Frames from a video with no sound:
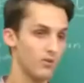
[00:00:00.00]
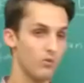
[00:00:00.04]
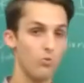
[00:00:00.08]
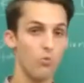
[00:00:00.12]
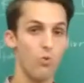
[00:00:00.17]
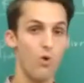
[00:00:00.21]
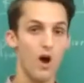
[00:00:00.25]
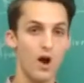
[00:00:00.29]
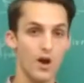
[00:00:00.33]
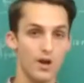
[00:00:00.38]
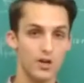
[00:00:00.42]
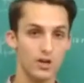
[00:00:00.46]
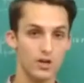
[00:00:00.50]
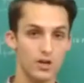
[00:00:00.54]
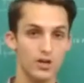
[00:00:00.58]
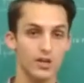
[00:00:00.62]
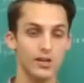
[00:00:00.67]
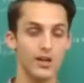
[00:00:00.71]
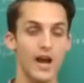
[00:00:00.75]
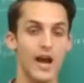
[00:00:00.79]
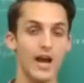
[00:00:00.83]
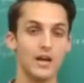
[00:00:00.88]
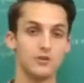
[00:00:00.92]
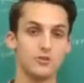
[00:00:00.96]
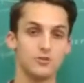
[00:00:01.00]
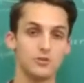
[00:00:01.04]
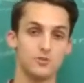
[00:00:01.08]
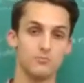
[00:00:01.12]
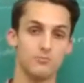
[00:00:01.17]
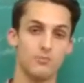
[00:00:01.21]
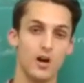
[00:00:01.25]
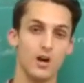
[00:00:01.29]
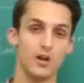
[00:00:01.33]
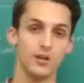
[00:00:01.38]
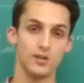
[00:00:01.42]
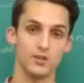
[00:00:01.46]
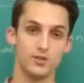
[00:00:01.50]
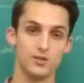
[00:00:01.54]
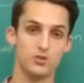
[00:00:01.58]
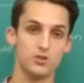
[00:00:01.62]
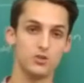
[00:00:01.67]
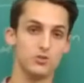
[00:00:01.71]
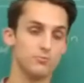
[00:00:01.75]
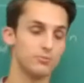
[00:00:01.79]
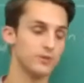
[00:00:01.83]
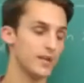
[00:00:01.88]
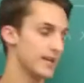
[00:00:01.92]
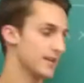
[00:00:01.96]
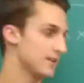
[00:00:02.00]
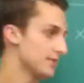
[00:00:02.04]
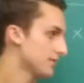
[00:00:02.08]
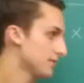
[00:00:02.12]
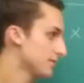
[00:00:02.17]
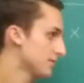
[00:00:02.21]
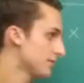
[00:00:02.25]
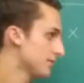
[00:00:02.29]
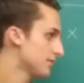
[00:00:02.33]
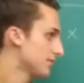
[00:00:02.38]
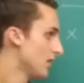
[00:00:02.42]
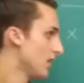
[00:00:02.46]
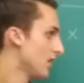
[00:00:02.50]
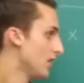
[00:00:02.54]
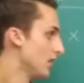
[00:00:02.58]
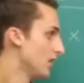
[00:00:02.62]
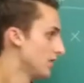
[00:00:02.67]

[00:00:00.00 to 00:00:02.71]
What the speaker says: water can hydrogen bond in two places.